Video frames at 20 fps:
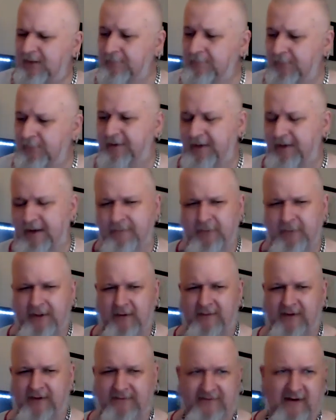But yeah, we
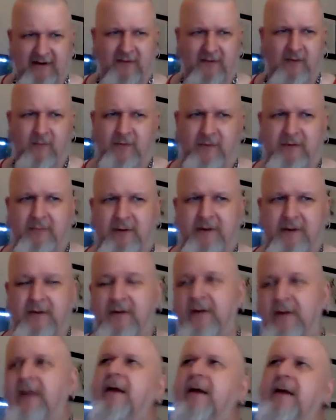call it a tentacle one. We
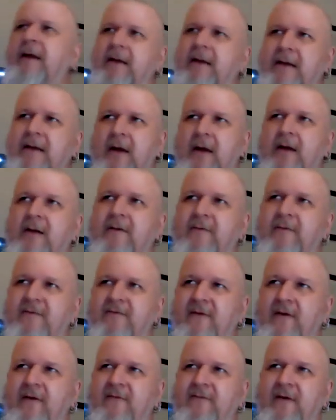call it kind of
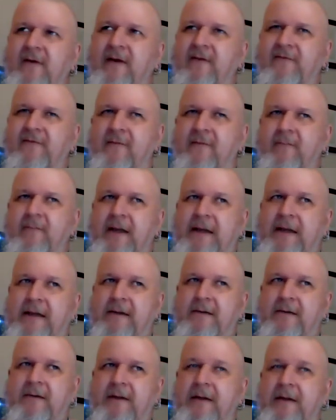sounds like it's up my
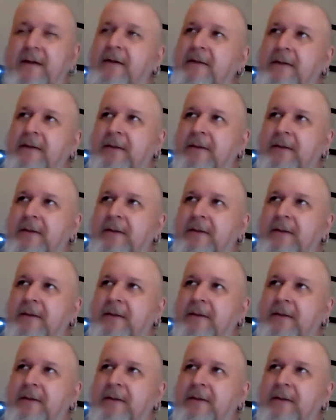alley.